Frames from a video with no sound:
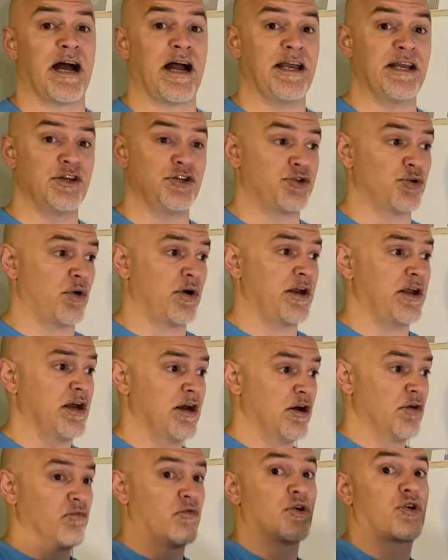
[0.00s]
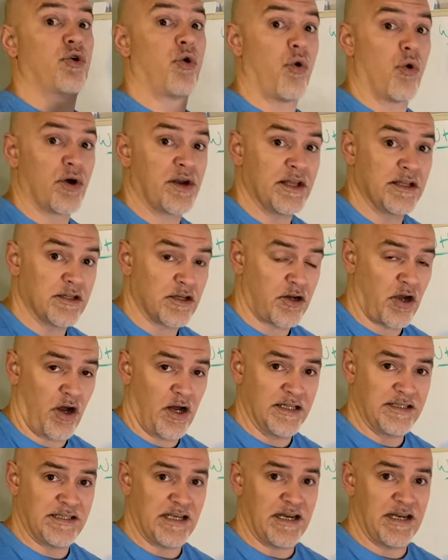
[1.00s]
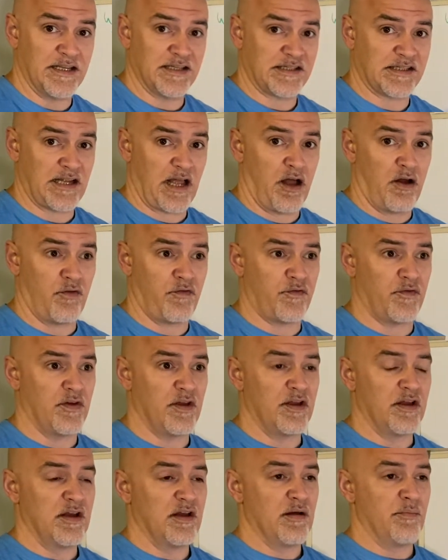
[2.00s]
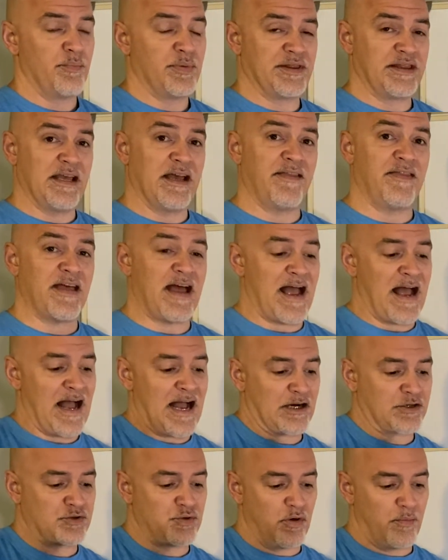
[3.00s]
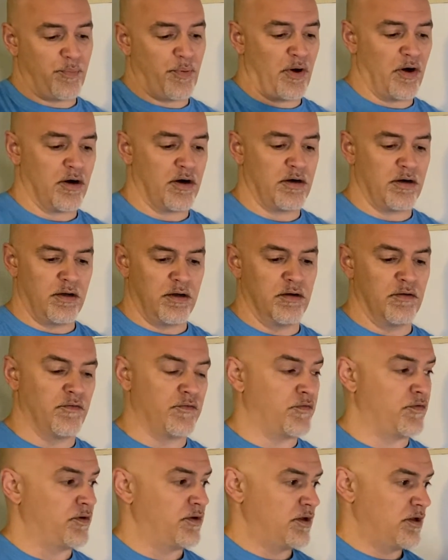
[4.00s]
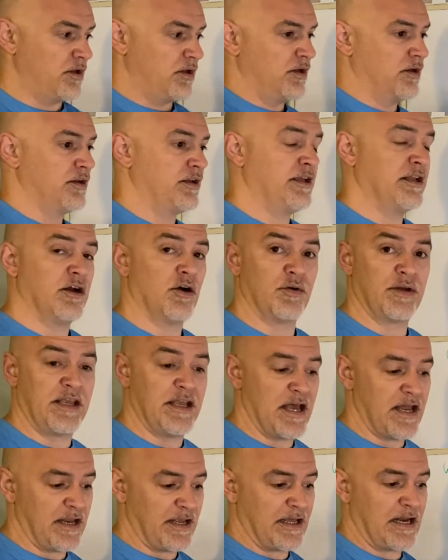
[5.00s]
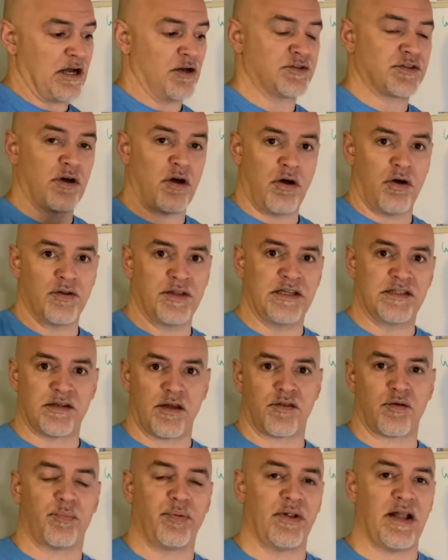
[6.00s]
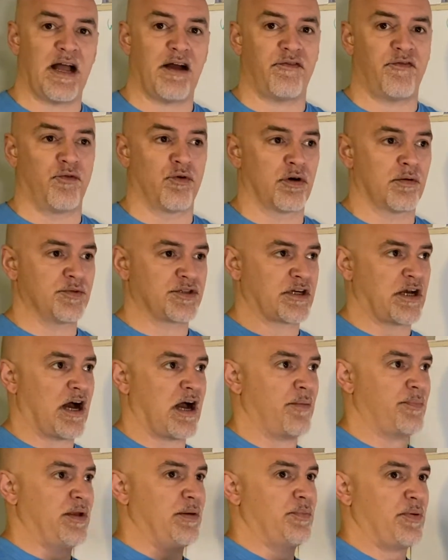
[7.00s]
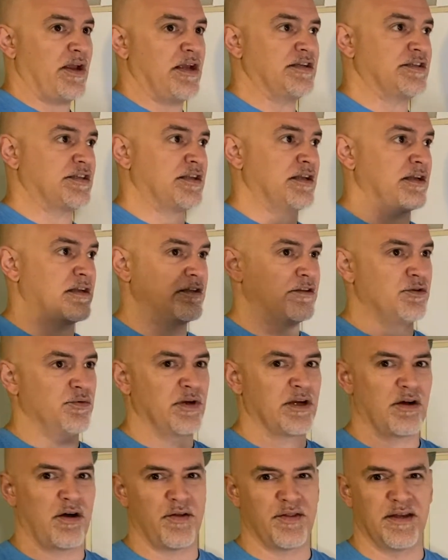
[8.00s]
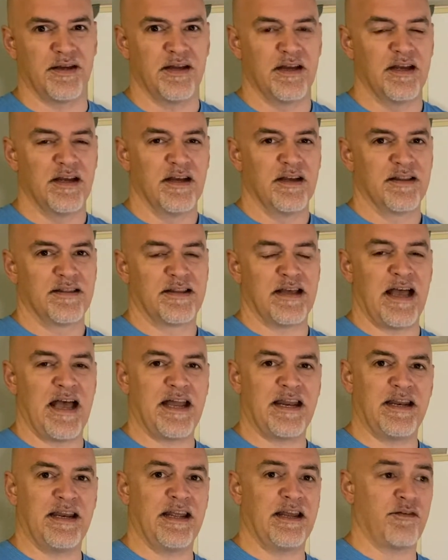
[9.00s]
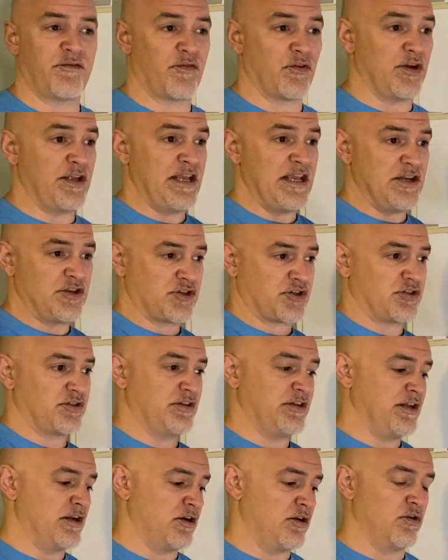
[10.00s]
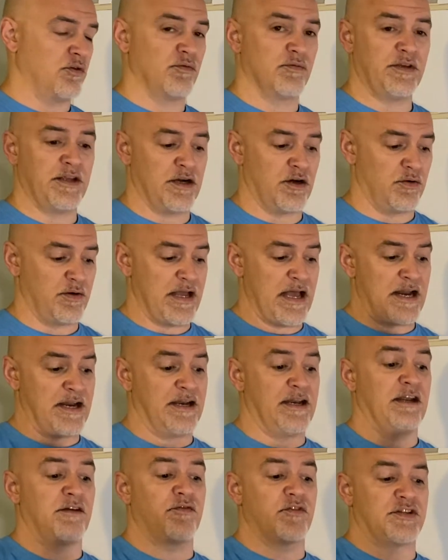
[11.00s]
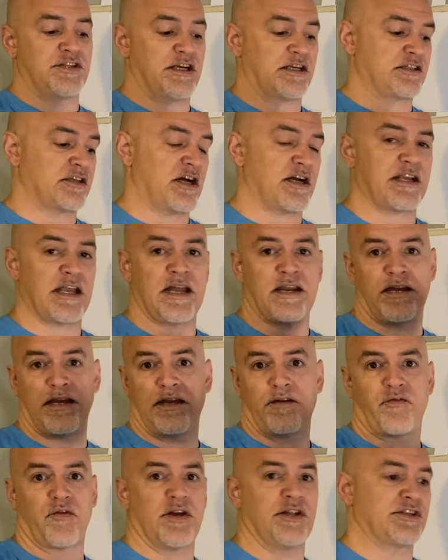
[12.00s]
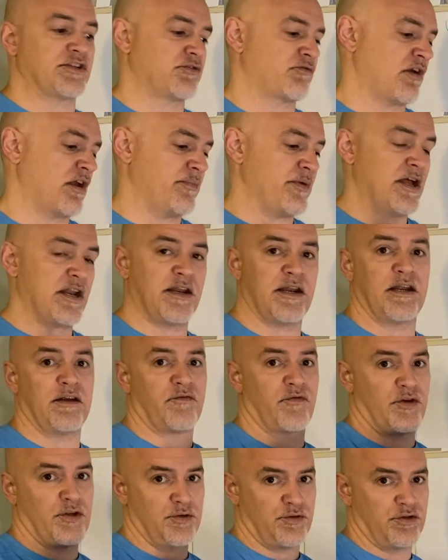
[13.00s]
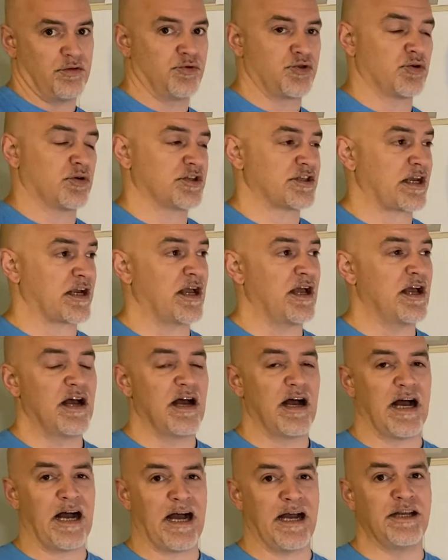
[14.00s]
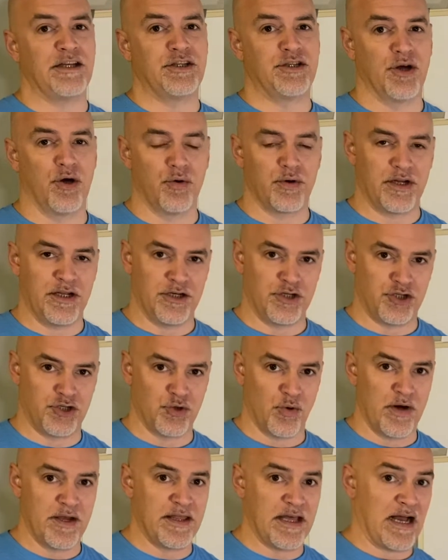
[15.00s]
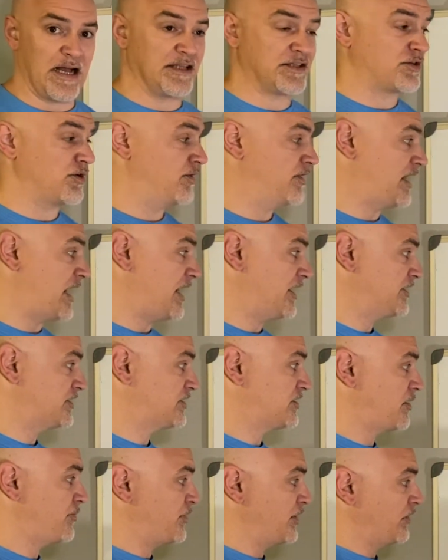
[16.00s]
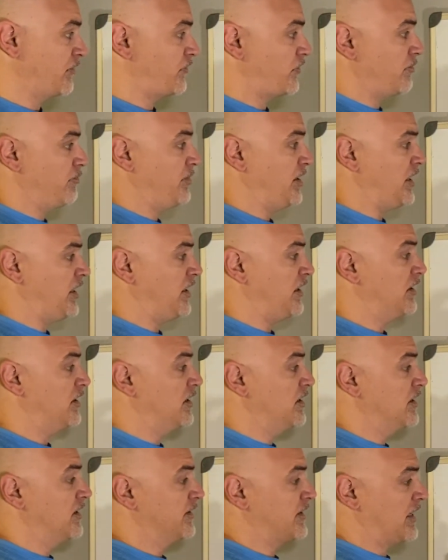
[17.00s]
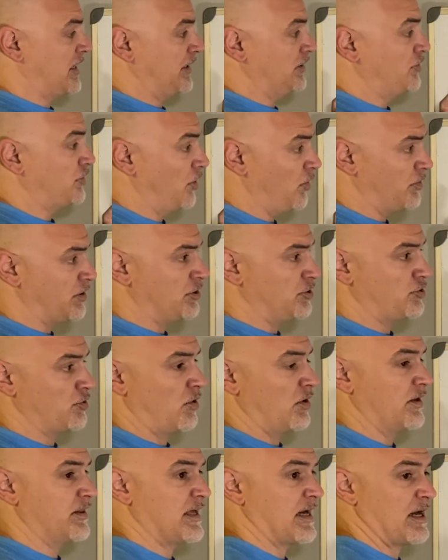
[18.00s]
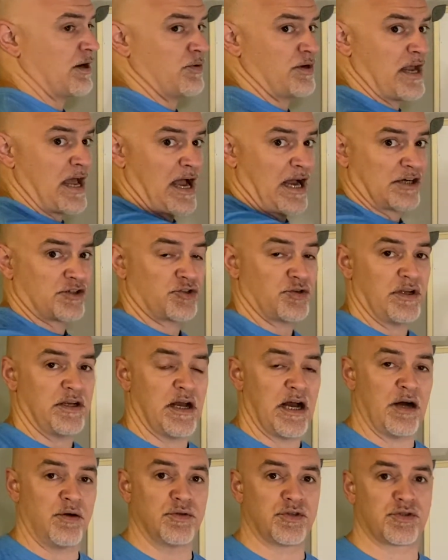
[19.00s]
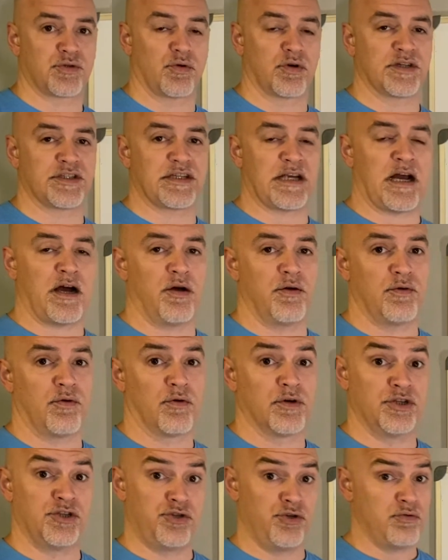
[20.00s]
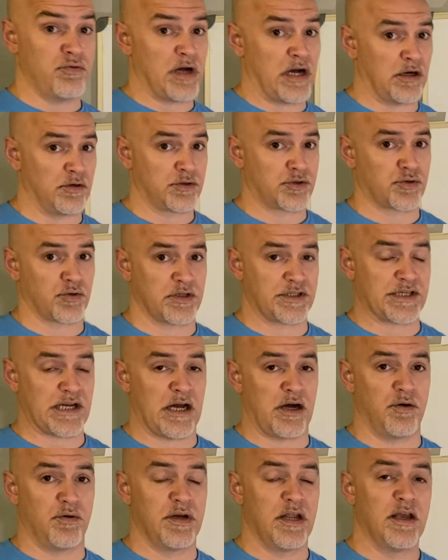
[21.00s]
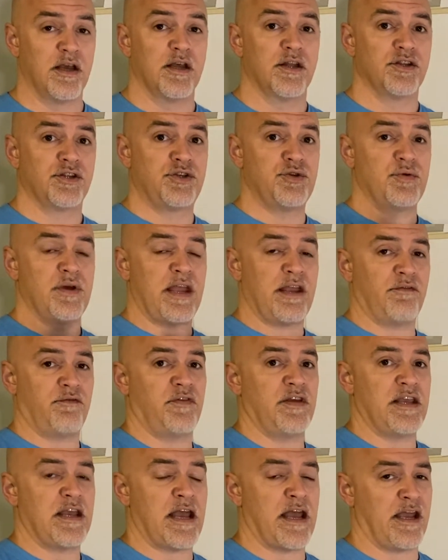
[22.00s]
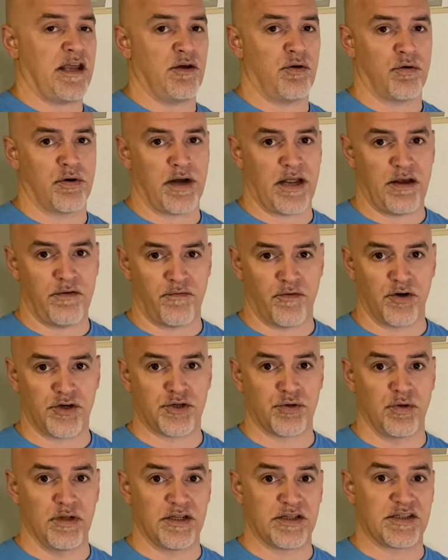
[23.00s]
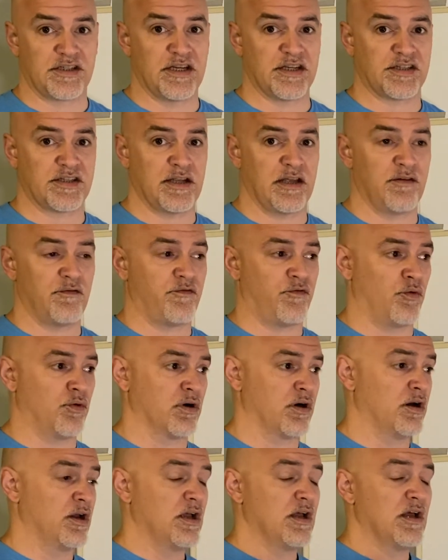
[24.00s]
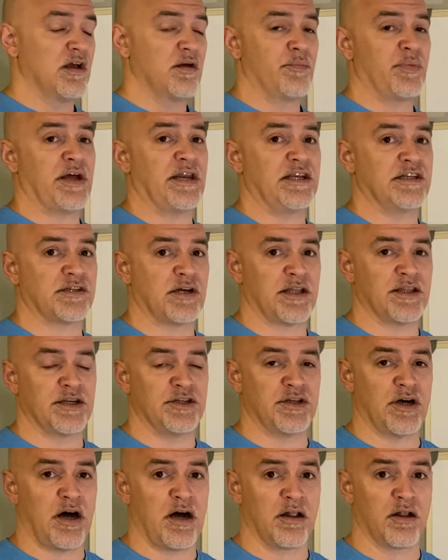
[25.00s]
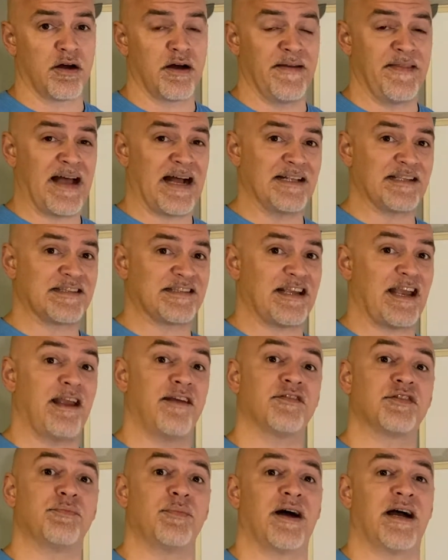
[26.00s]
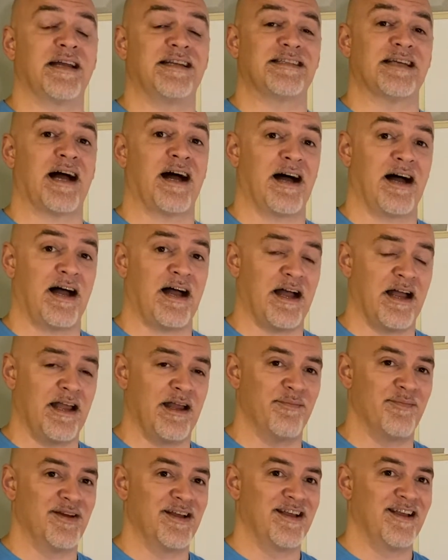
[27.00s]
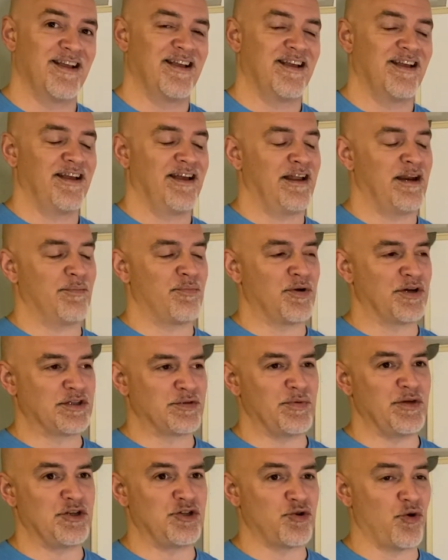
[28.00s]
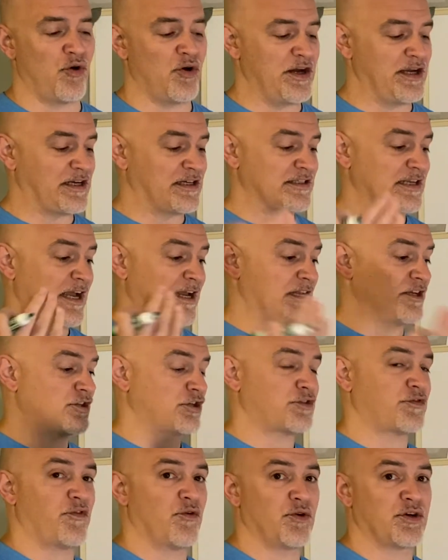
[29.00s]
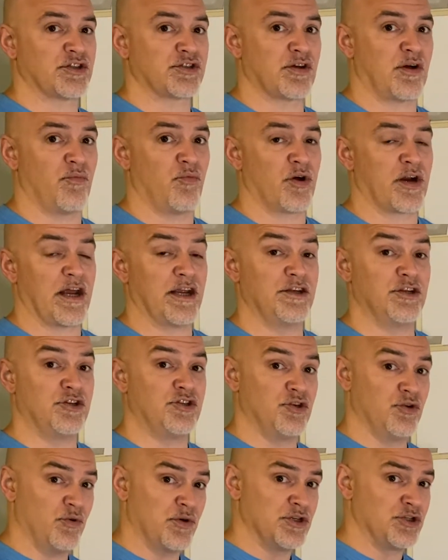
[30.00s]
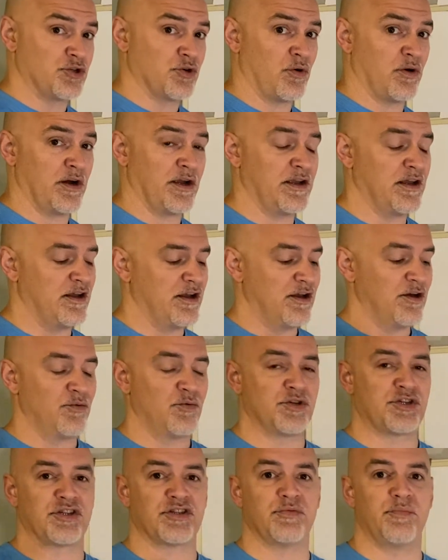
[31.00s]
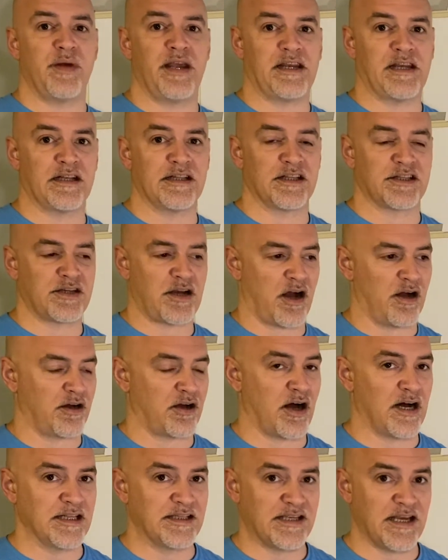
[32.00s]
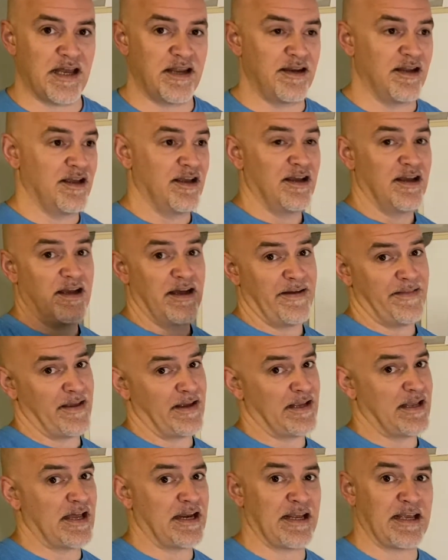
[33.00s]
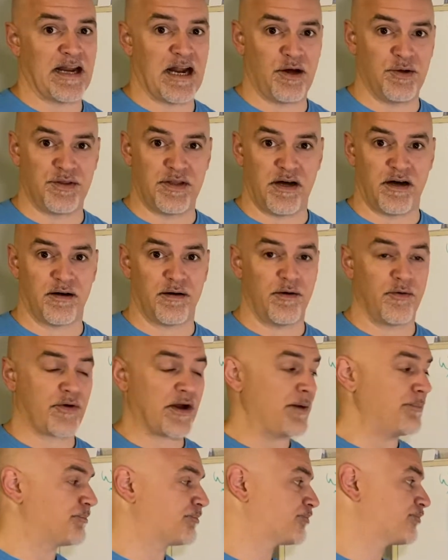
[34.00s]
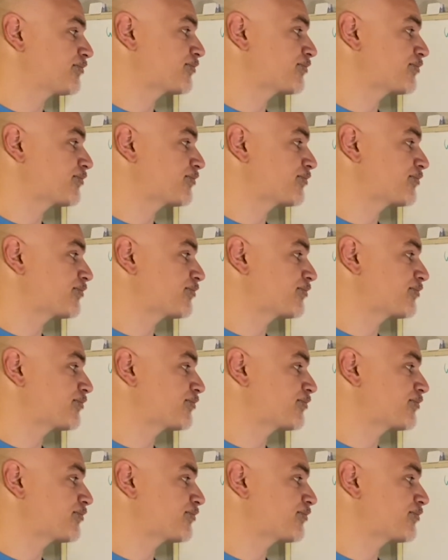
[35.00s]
I enjoy recording the content itself, but then the actual part of, getting it out to all these other platforms, copy, pasting, doing all the editing for each, editing for TikTok, editing for Instagram, editing for YouTube Shorts, I don't enjoy that. So that is something for me that I don't enjoy, that I would actually outsource out or do outsource out to a VA or a virtual assistant for pennies on the dollar. And that saves my time and it brings me joy because I can just focus on what I do enjoy, which is making the content and then getting it out there. Okay.